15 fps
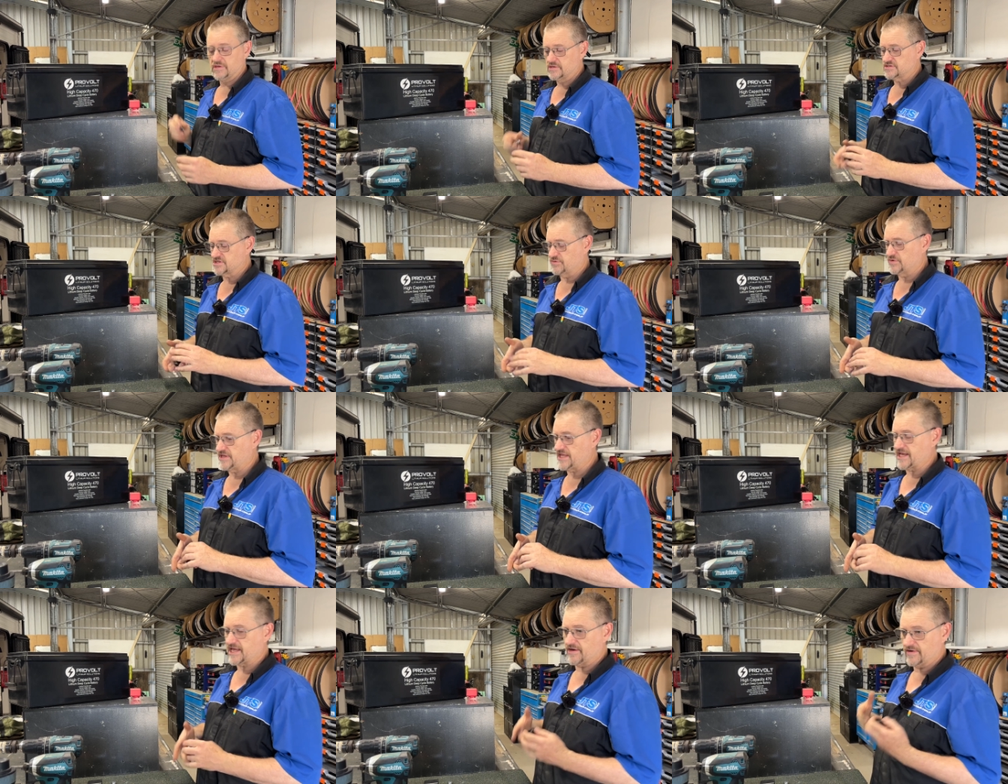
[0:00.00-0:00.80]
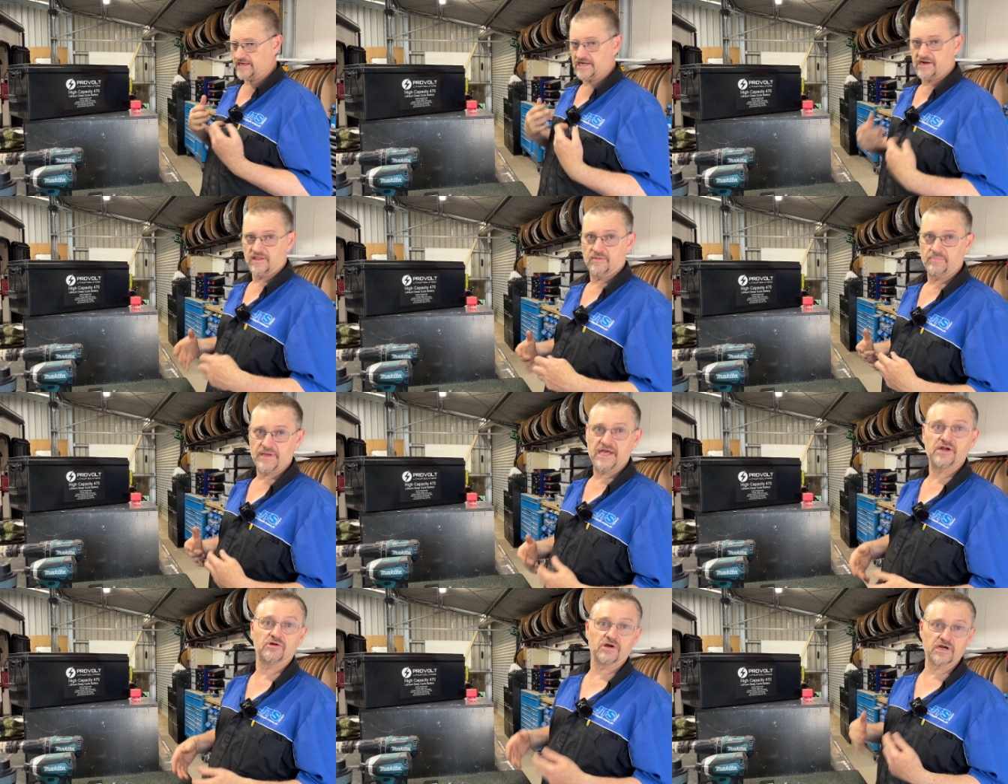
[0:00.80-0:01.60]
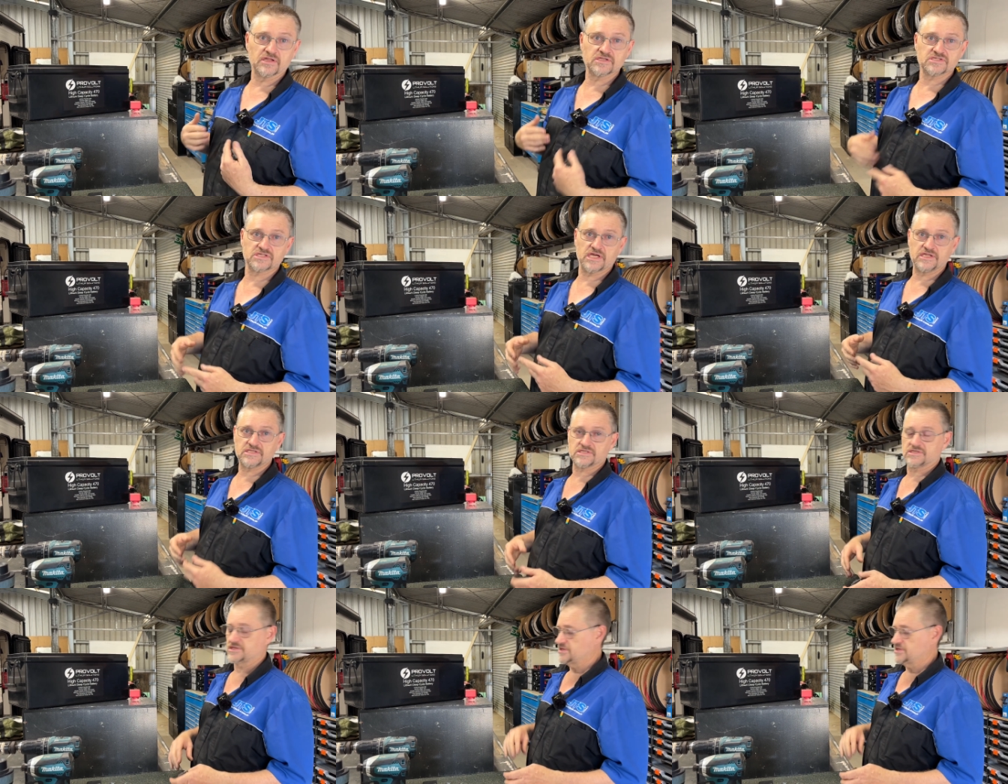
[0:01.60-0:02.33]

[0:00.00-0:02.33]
So when they're going under the bed or under the seats,